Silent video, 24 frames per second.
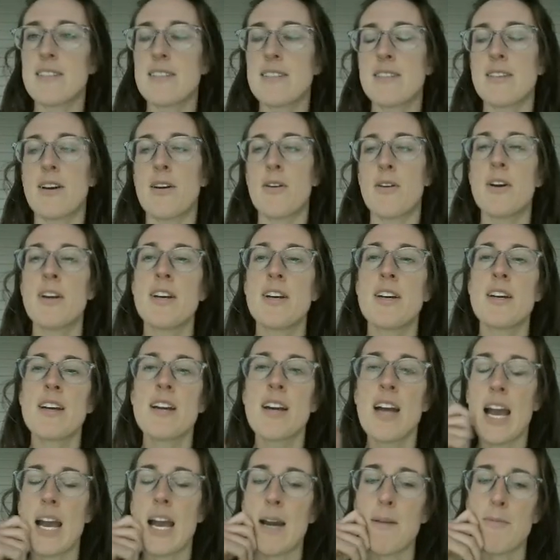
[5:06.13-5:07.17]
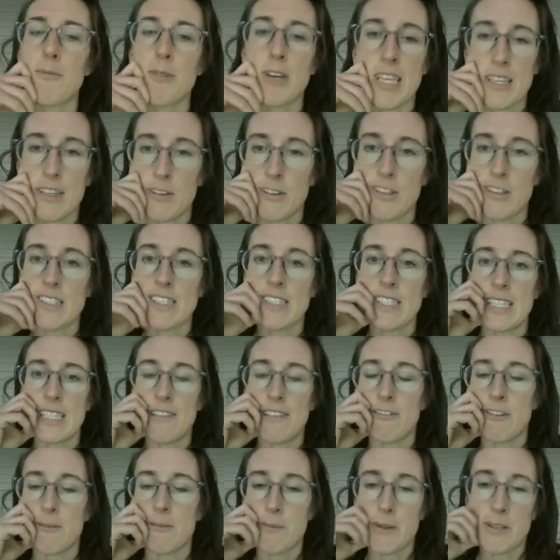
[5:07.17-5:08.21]
So you can see
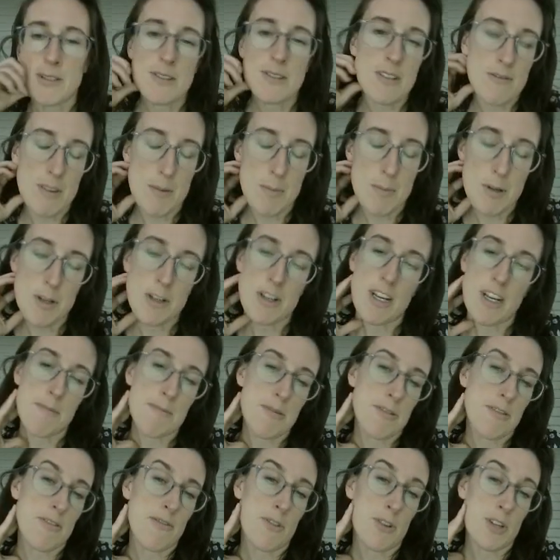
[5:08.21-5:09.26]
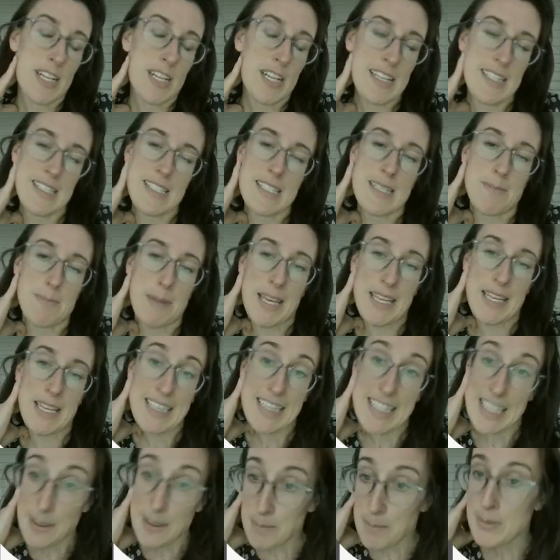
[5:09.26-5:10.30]
for most of the programs, we've organized it by
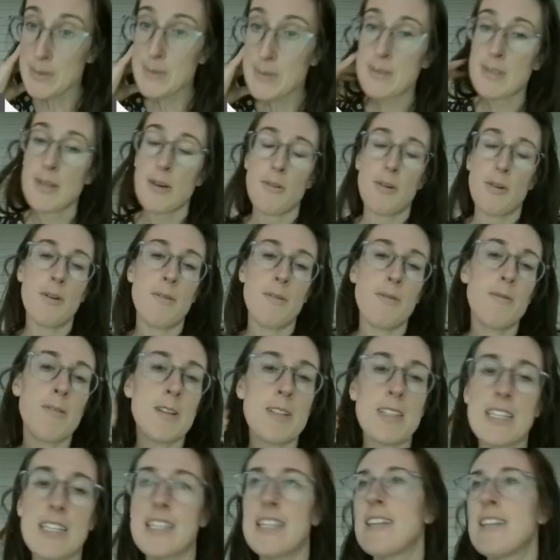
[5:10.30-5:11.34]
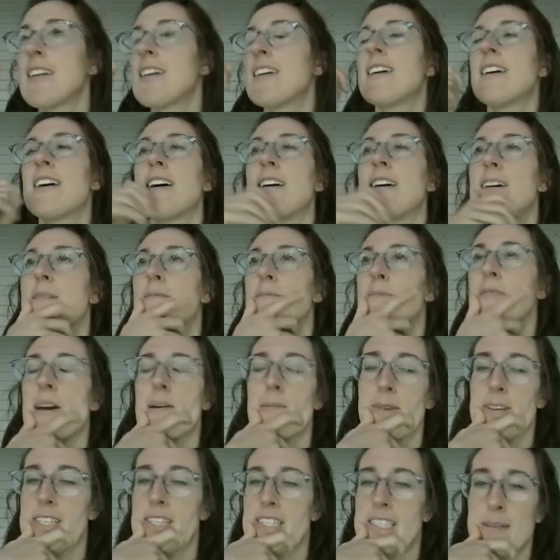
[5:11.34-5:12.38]
clip. So hopefully that
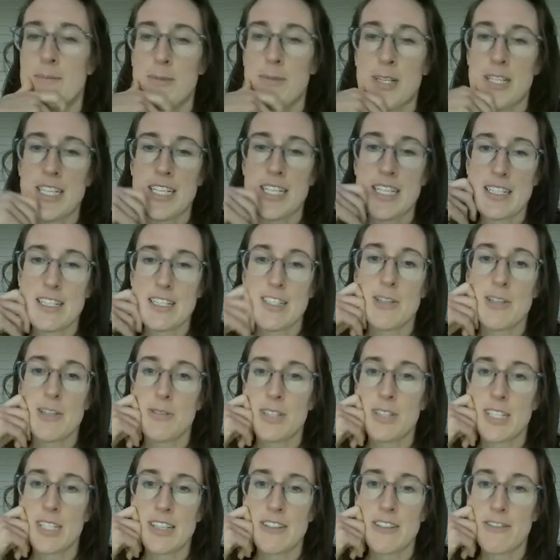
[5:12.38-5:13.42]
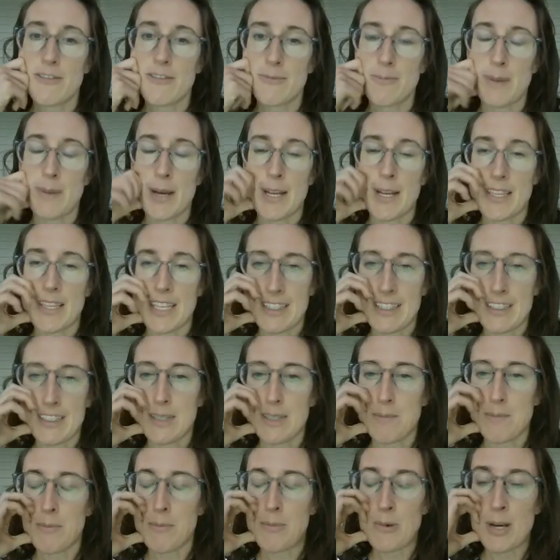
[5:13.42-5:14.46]
makes it pretty intuitive. But like
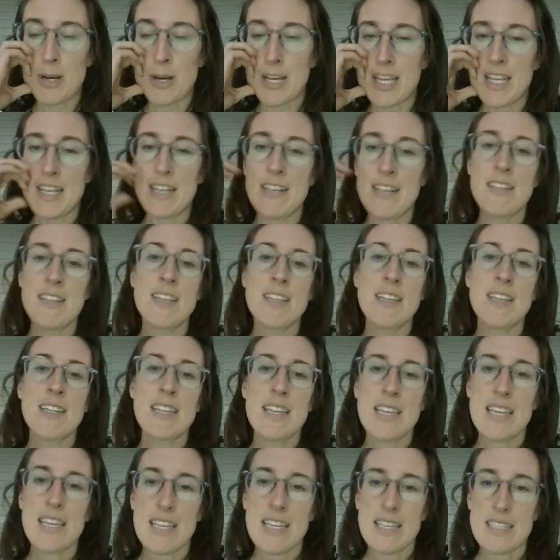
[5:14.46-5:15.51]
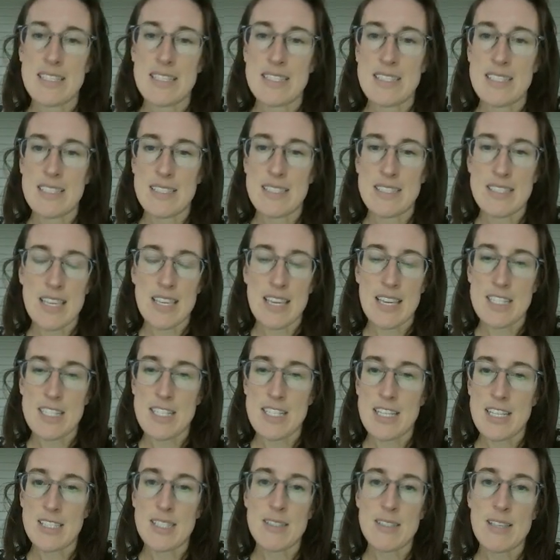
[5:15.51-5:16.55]
clip 1 is the
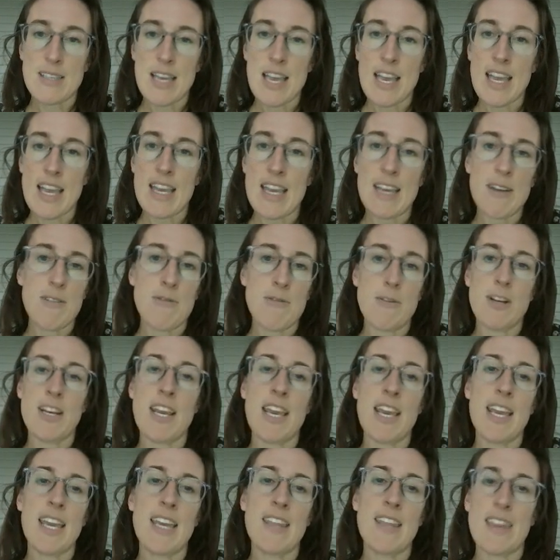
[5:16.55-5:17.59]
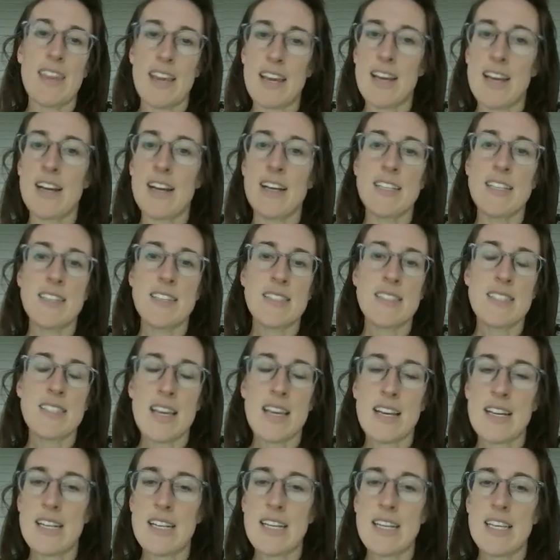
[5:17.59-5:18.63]
CHSA 1A there and
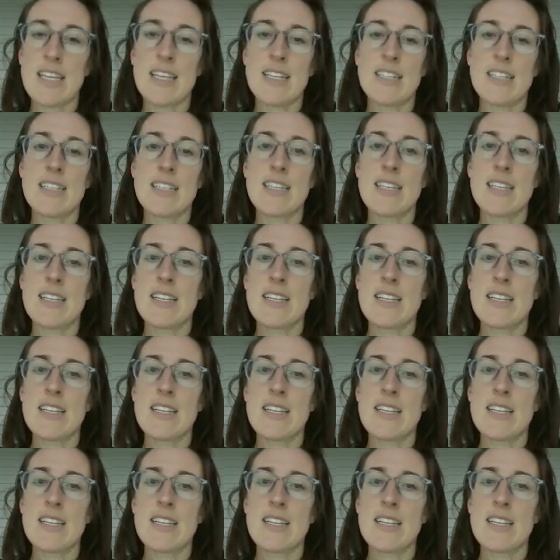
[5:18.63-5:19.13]
signed.